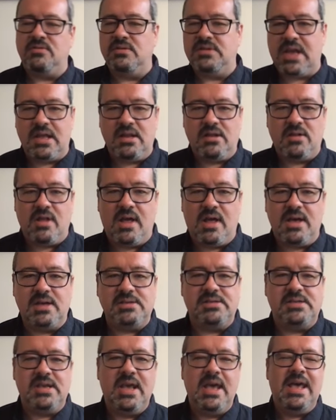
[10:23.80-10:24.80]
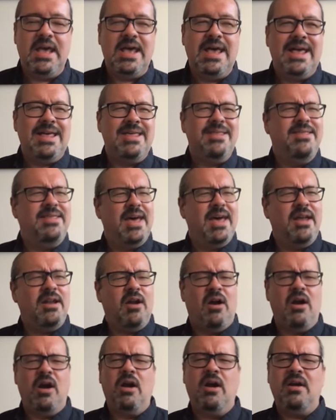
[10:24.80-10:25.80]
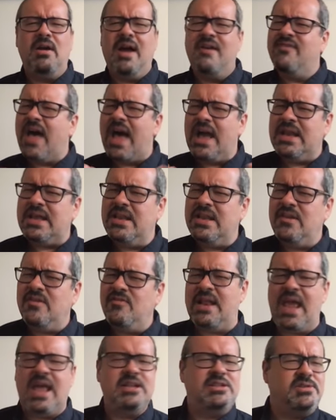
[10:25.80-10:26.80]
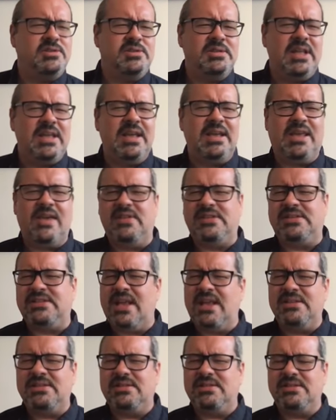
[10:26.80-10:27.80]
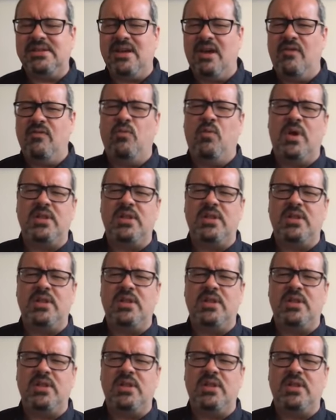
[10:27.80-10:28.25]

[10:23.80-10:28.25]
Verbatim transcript: through data logs that are evocative and certainly give a sense of